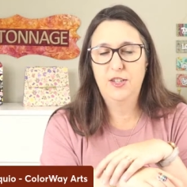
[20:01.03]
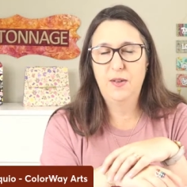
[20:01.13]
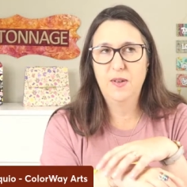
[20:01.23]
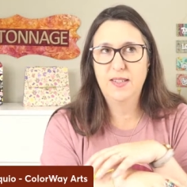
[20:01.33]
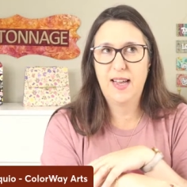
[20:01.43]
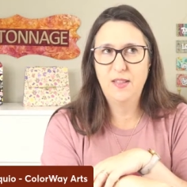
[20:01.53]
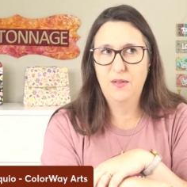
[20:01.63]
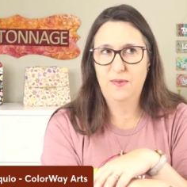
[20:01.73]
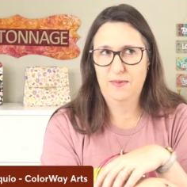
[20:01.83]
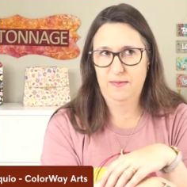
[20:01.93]
She was kind
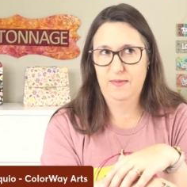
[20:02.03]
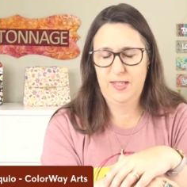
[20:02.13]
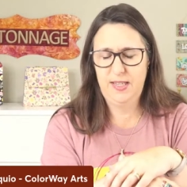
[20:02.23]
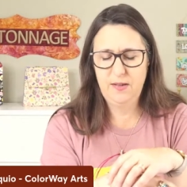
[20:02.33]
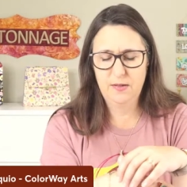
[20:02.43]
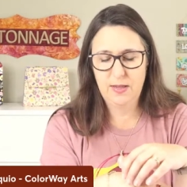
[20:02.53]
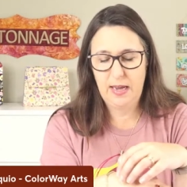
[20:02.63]
of serious.